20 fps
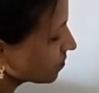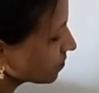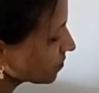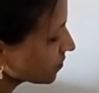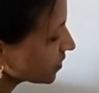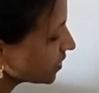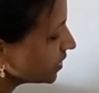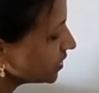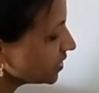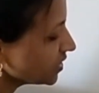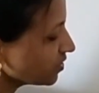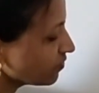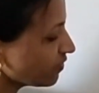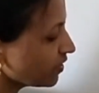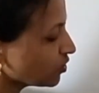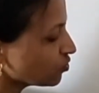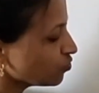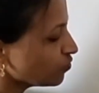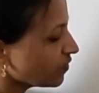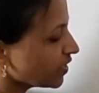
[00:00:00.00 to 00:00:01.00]
is
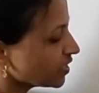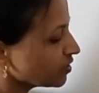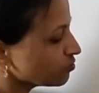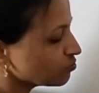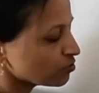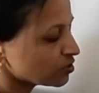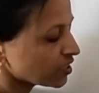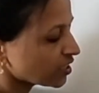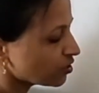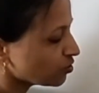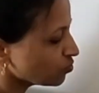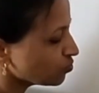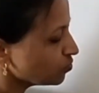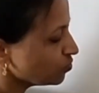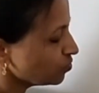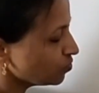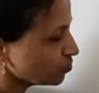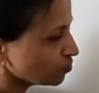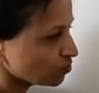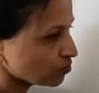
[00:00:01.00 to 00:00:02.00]
equal to one twos are
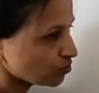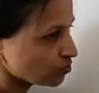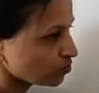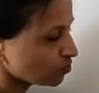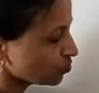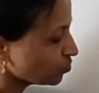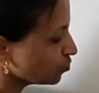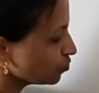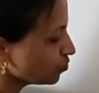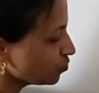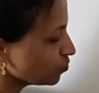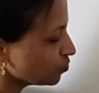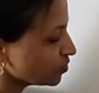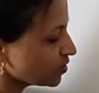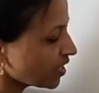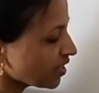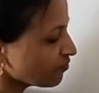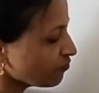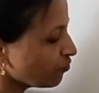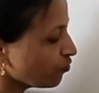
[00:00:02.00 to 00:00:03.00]
two, two twos
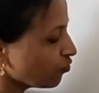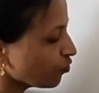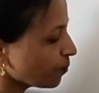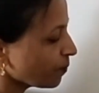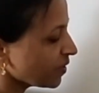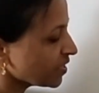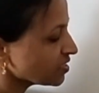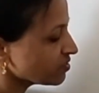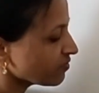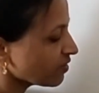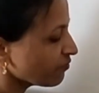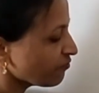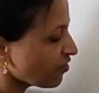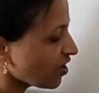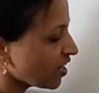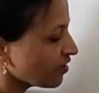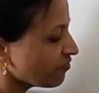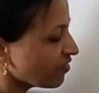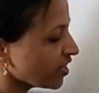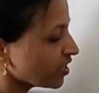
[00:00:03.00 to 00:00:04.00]
are four plus one,
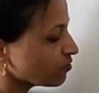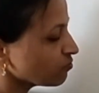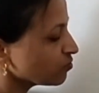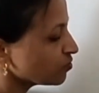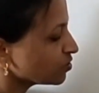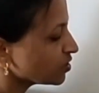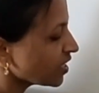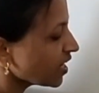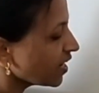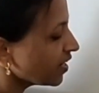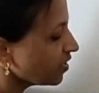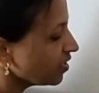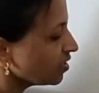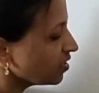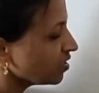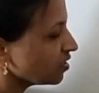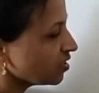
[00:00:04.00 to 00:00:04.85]
five, five twos are